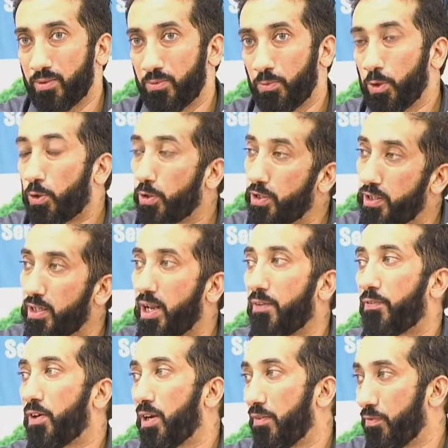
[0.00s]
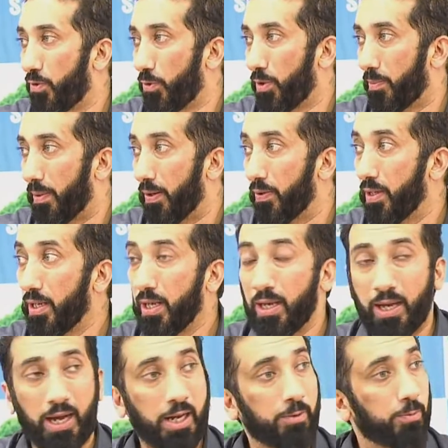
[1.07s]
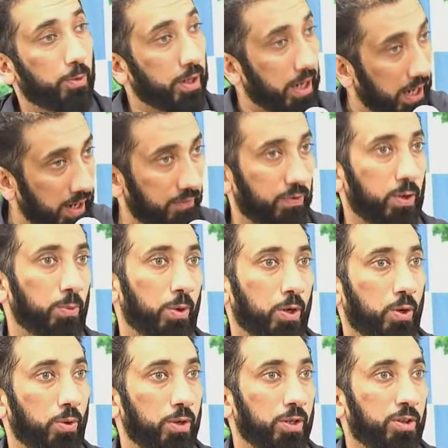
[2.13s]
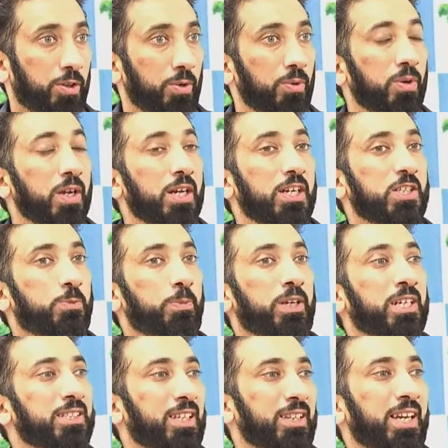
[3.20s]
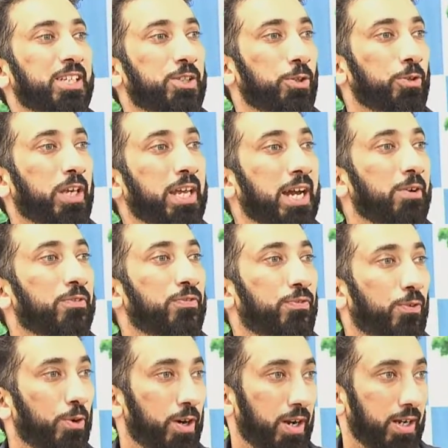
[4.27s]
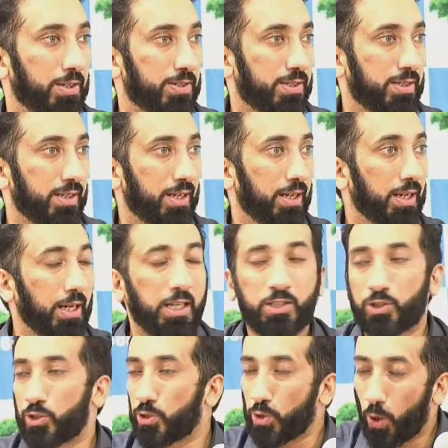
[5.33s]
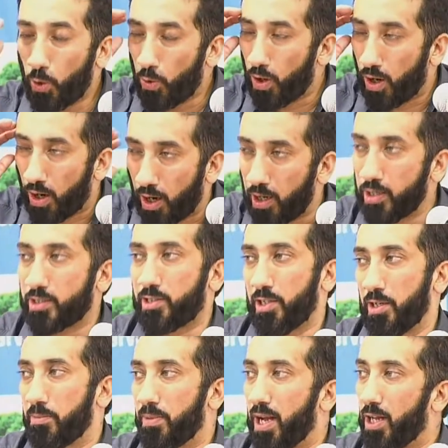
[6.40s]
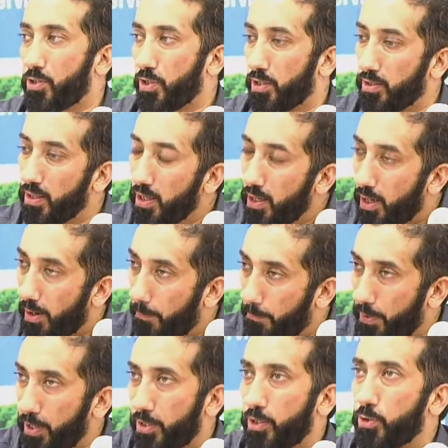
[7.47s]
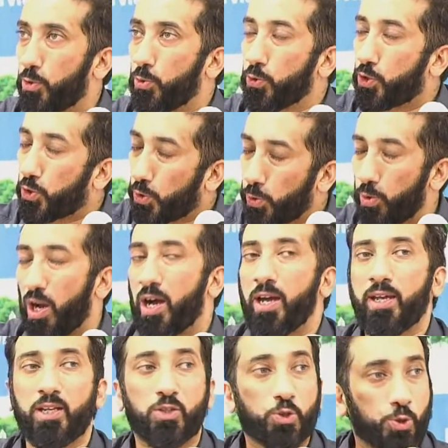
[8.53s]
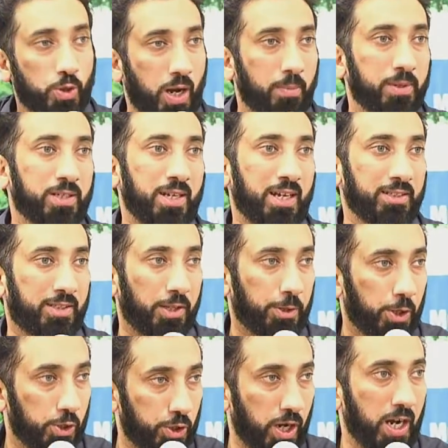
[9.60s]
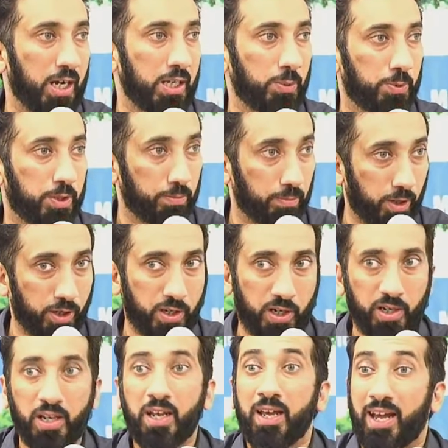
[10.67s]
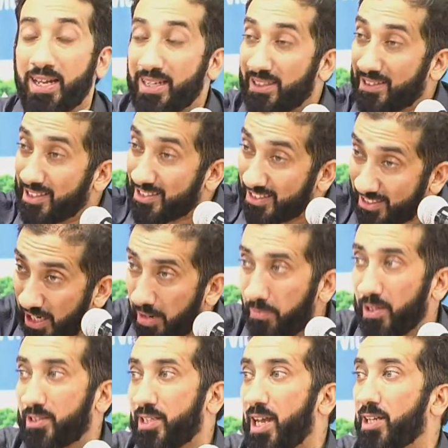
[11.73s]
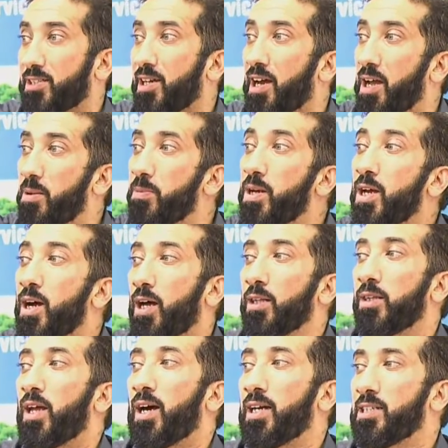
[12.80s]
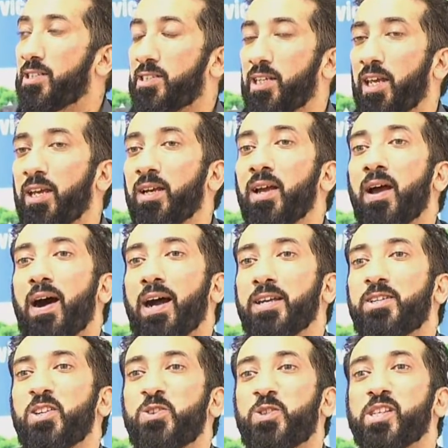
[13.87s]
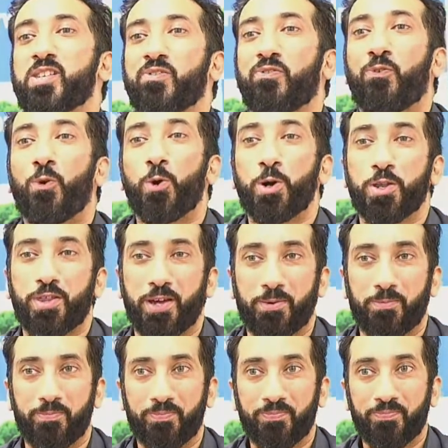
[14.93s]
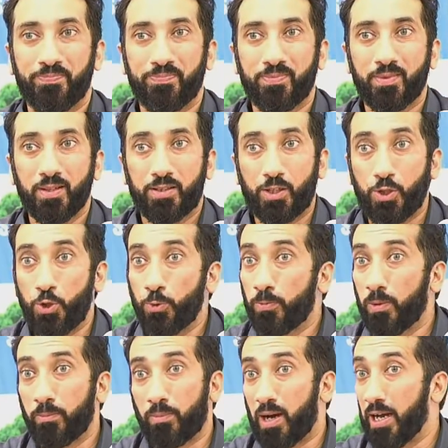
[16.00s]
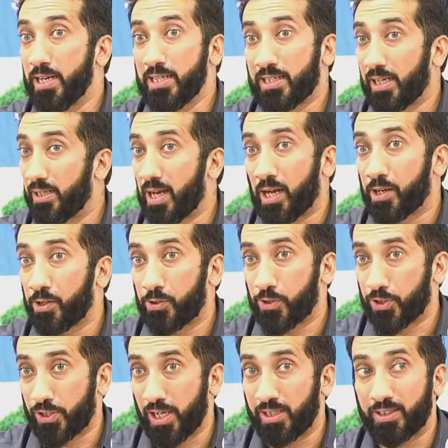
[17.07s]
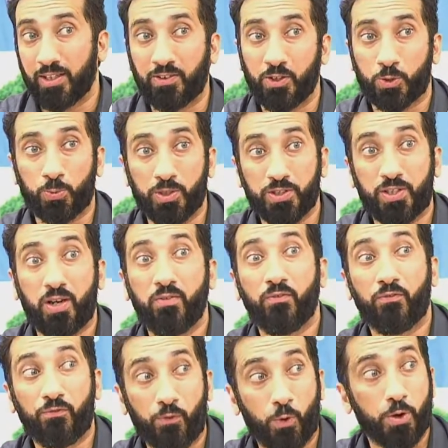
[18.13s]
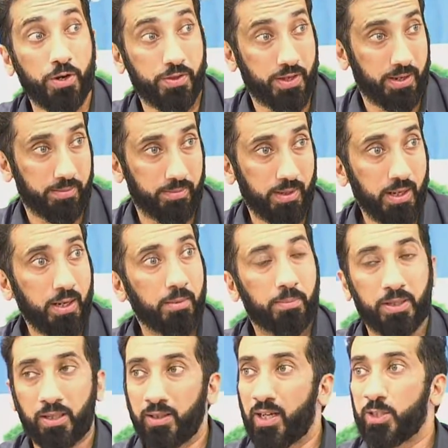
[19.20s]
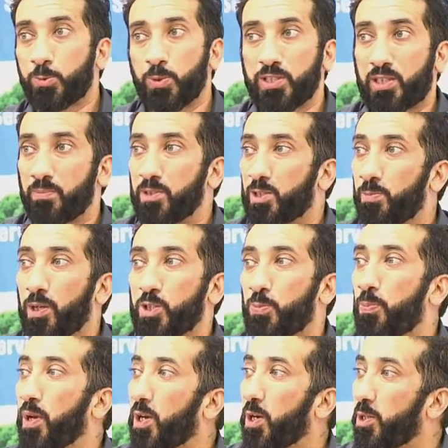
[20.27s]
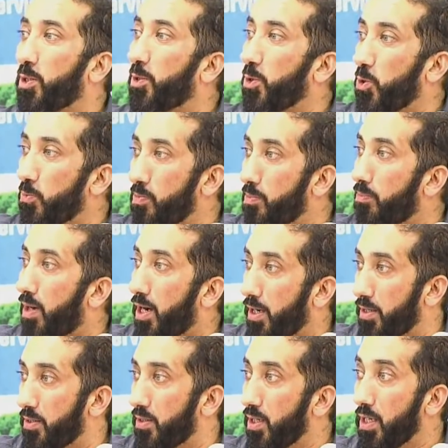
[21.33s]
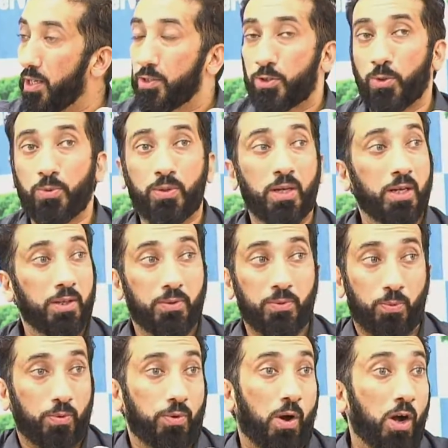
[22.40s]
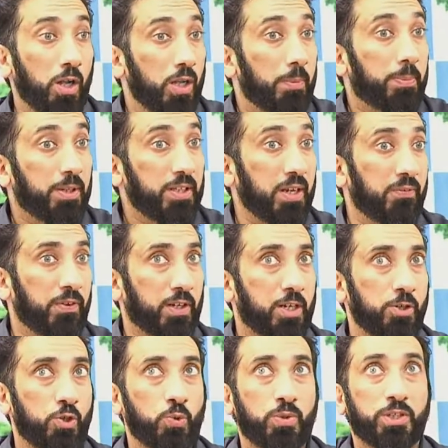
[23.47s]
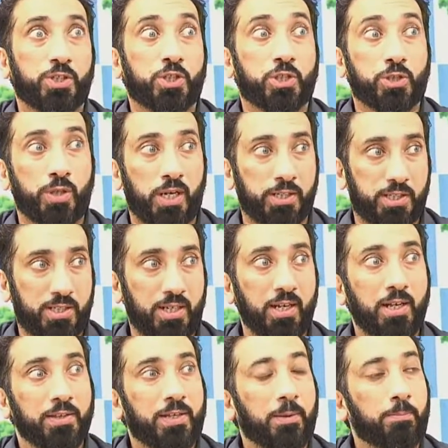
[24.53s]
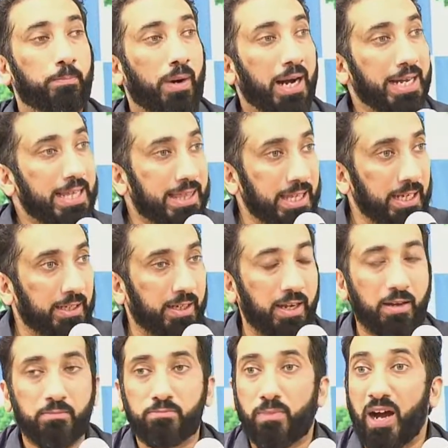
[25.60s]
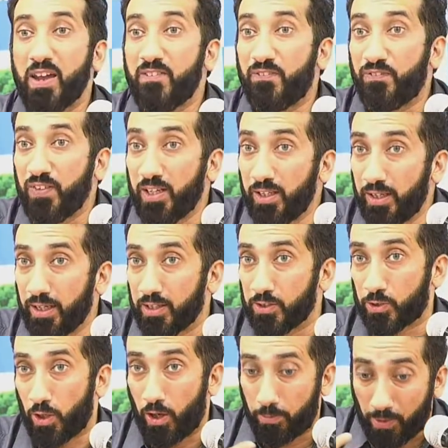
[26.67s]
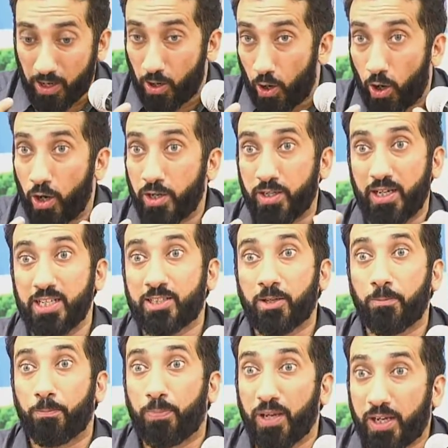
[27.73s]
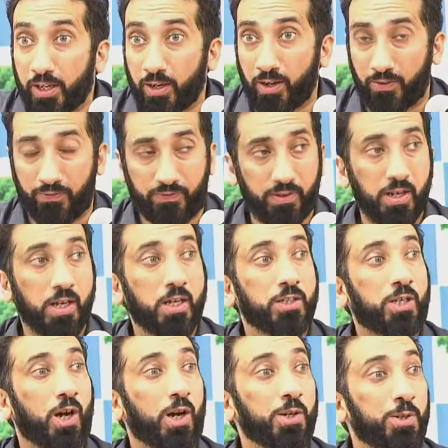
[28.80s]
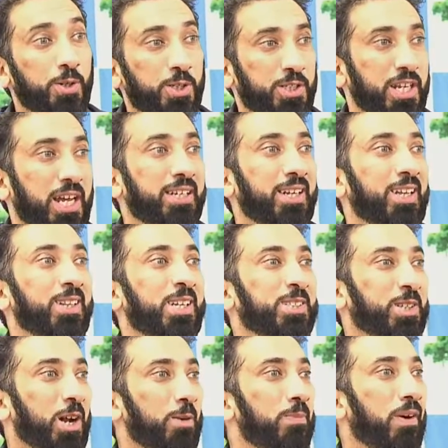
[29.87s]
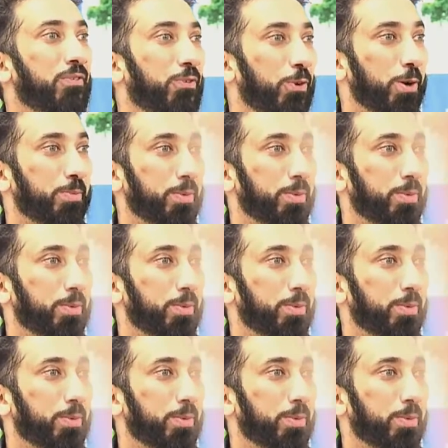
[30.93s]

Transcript: We could never have known about. And whatever we're going through, it's because Allah is looking out for us. It's so hard to imagine a parent who's crying, traumatized that their child murdered, and at the same exact time, Allah is saying, I did this for them. The human mind cannot understand that this was done for them, but Allah's wisdom is much bigger than the human mind. So all a believer can do is trust that my thinking, my feelings, my heart isn't big enough to understand Allah's rahmah for